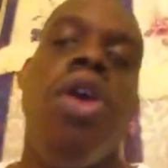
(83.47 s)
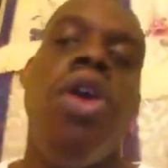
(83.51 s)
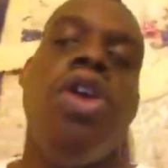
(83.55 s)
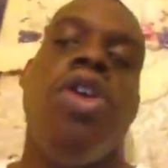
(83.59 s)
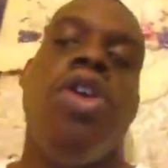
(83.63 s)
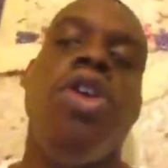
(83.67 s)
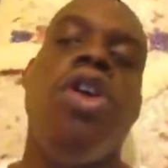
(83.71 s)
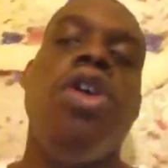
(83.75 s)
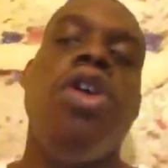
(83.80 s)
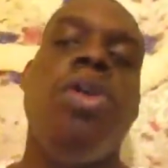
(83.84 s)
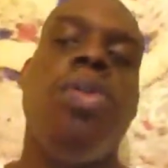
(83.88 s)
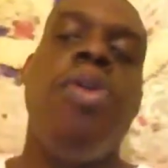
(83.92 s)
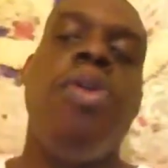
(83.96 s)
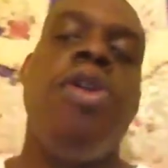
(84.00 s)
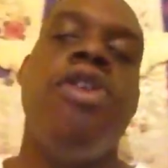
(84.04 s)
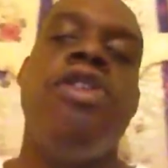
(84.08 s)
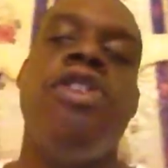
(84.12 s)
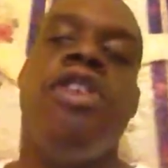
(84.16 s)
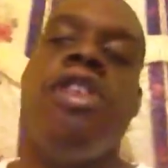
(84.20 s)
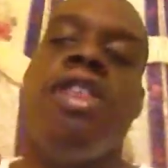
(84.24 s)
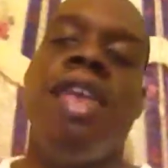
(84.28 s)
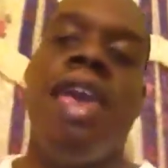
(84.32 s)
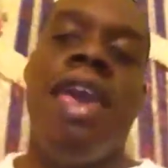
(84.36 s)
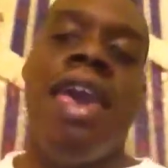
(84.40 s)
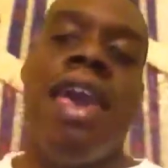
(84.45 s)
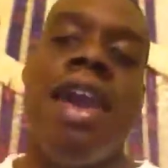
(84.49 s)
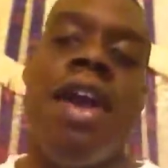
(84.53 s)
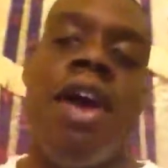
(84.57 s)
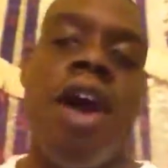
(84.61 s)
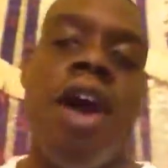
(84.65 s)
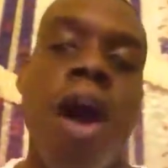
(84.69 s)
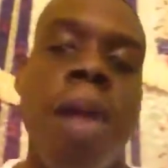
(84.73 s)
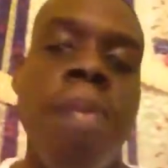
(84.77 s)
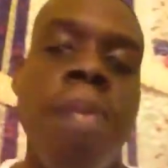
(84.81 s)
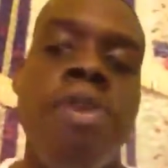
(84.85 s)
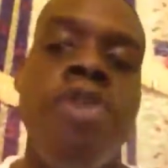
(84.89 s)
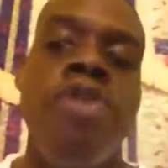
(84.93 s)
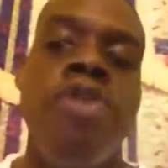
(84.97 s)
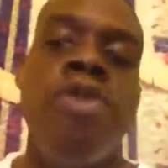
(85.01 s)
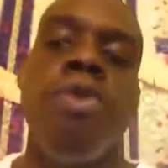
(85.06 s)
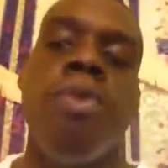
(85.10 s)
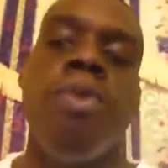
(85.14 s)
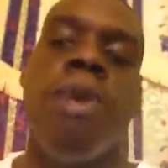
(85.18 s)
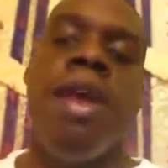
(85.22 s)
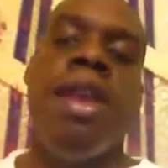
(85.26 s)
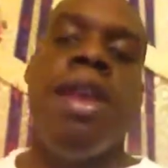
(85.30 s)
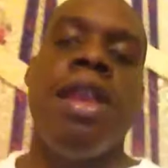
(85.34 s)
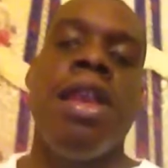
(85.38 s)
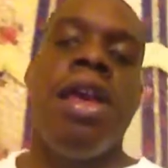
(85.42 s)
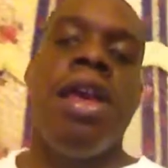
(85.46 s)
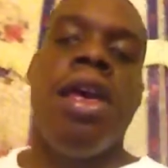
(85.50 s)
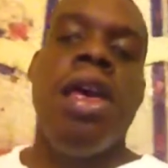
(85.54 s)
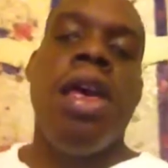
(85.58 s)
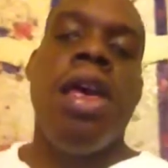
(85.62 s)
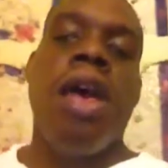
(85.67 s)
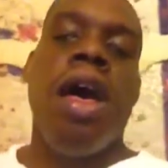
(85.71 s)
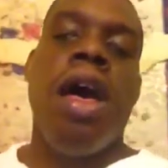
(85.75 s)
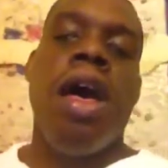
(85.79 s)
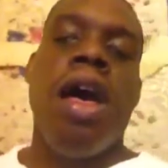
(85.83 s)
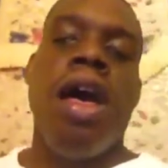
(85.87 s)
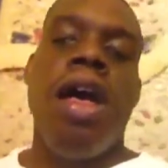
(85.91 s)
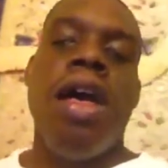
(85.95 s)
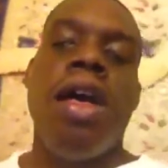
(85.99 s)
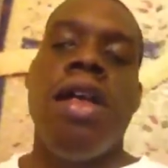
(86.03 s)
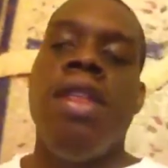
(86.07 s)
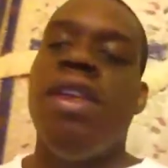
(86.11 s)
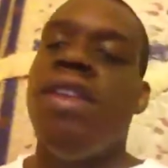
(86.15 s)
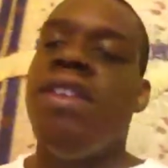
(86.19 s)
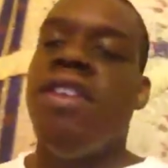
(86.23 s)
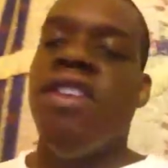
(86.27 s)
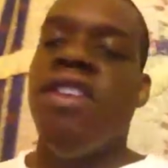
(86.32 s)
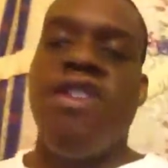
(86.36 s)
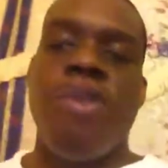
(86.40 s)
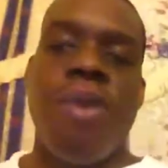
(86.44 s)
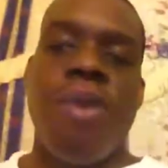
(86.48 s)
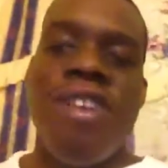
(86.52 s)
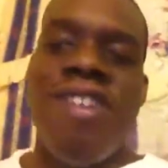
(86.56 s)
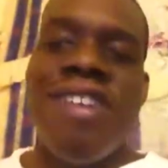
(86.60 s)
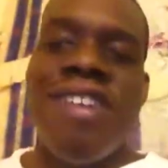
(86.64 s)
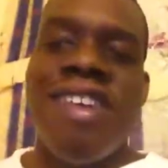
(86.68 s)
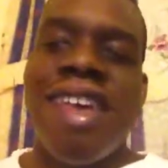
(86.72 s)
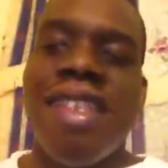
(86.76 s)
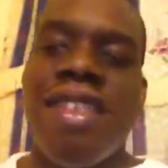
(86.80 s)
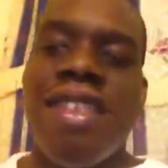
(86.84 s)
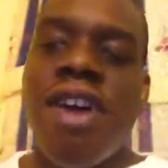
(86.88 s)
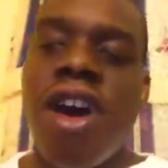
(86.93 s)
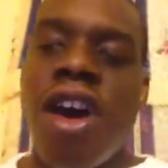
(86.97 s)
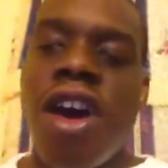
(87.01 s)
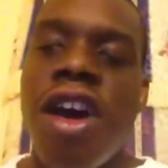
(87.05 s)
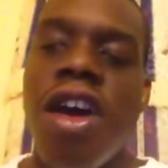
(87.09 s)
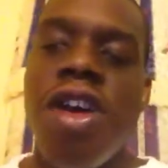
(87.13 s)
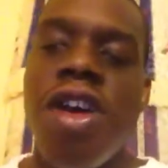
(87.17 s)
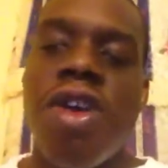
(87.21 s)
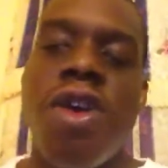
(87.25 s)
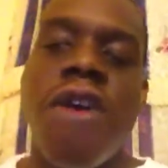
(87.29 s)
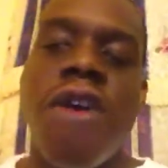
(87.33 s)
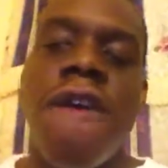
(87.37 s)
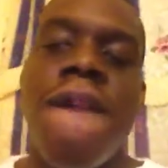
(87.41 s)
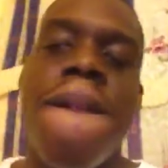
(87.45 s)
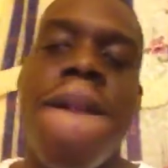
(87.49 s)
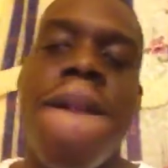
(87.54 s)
You're the person they can come to when the situation gets hard, or